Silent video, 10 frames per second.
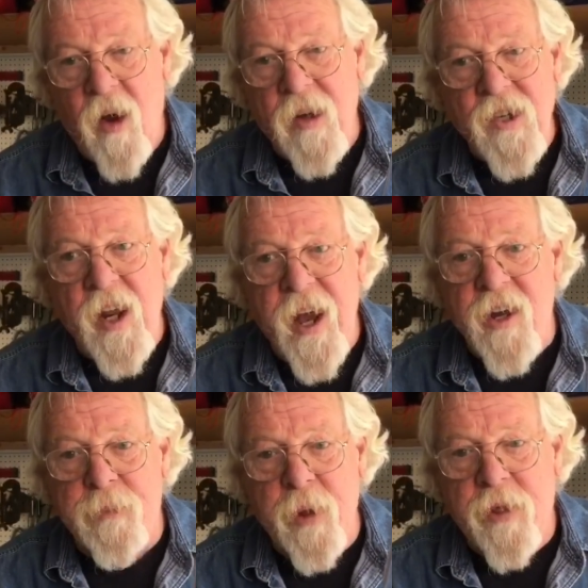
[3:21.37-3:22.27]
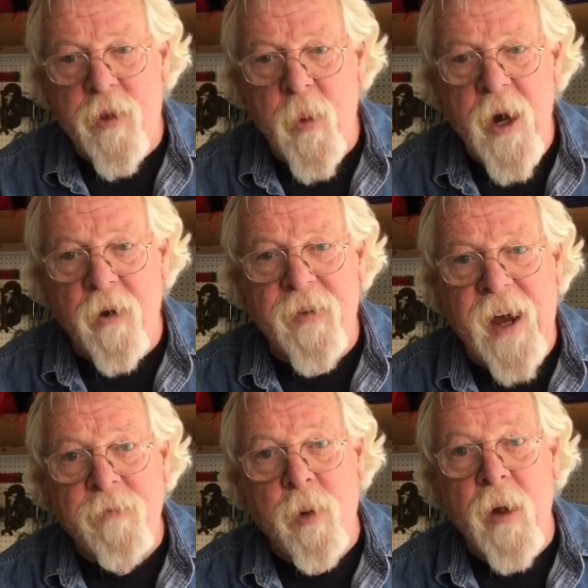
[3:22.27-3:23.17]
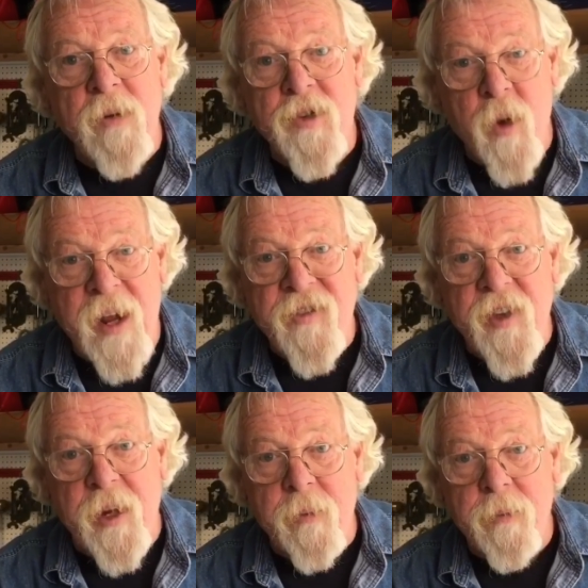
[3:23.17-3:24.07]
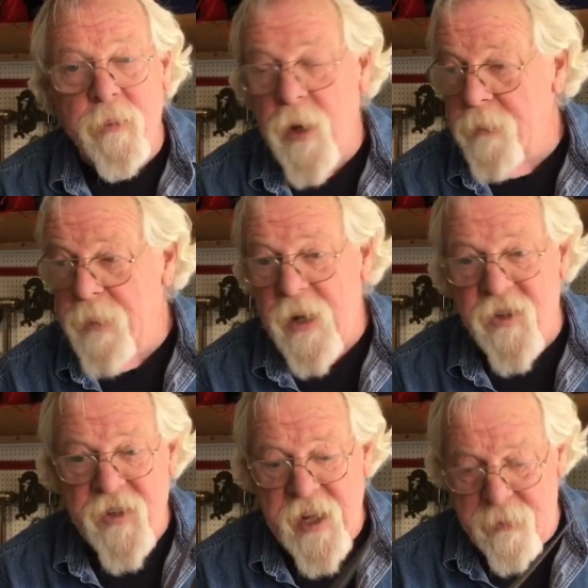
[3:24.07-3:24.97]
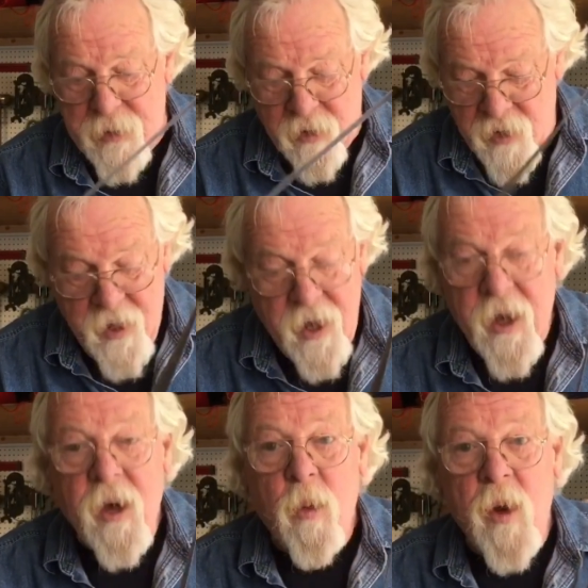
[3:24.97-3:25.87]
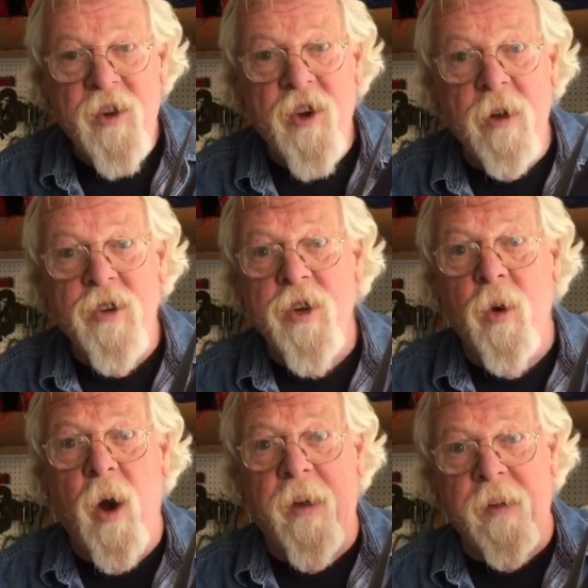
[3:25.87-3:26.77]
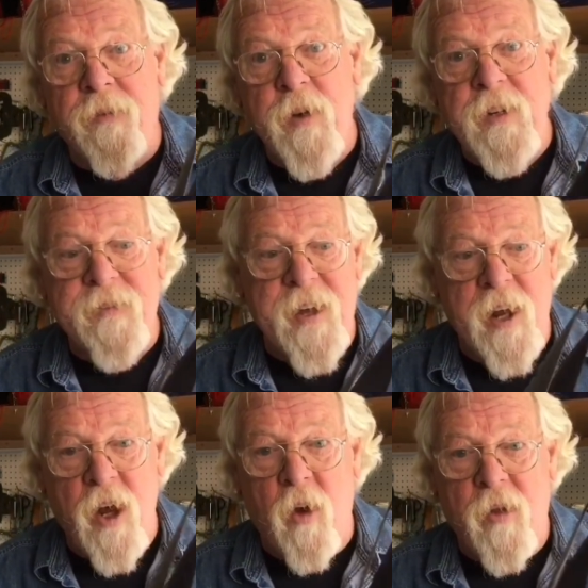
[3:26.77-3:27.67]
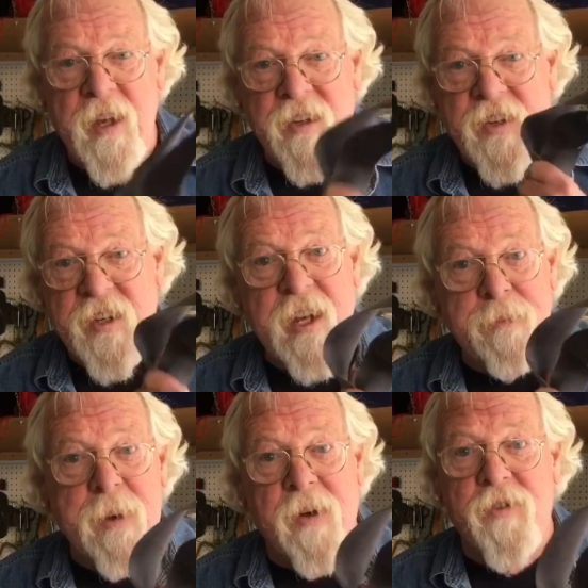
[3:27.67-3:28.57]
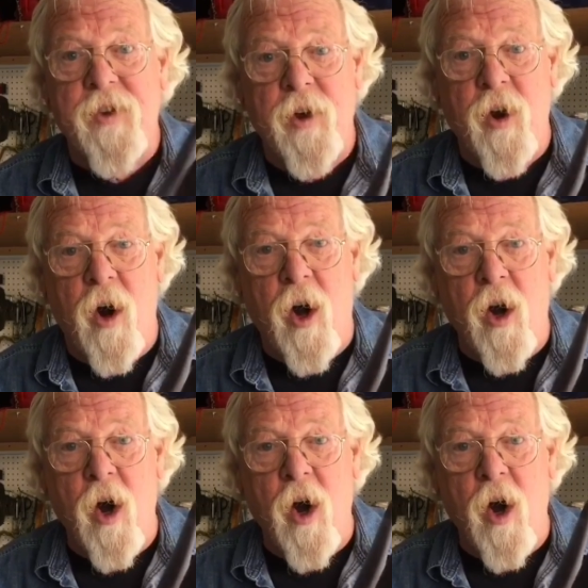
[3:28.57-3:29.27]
also like to put 3 or 5 point restraints in, put a better seat belt. We showed you on the first video, these seat belts are